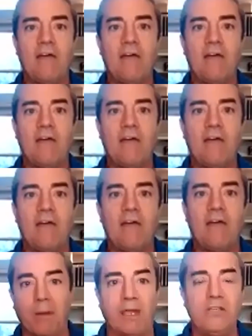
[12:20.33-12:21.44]
talk a little bit
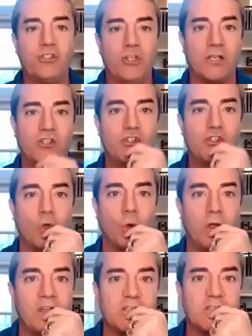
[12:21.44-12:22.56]
about, he just
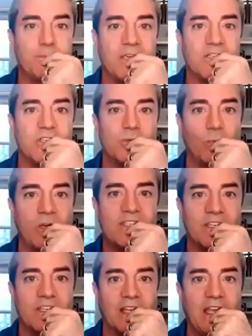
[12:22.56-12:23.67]
joined this business
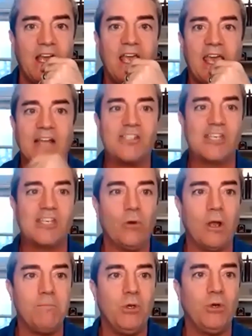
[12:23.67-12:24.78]
recently. And I see you're
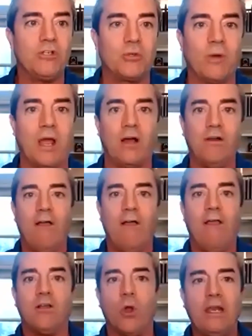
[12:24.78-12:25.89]
unmuted, Jarrell.
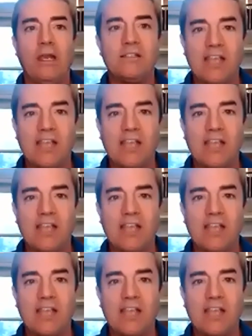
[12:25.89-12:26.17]
Go ahead and tell